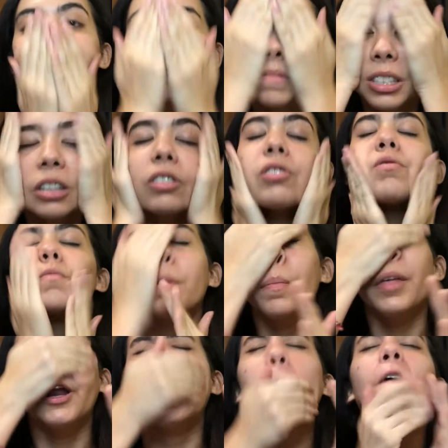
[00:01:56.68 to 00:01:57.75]
So I just rub
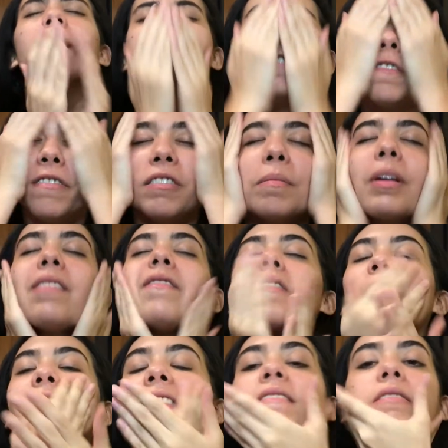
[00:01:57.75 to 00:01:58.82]
that all over my
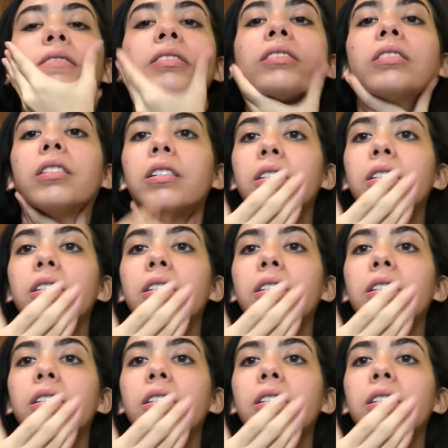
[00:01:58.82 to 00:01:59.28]
face.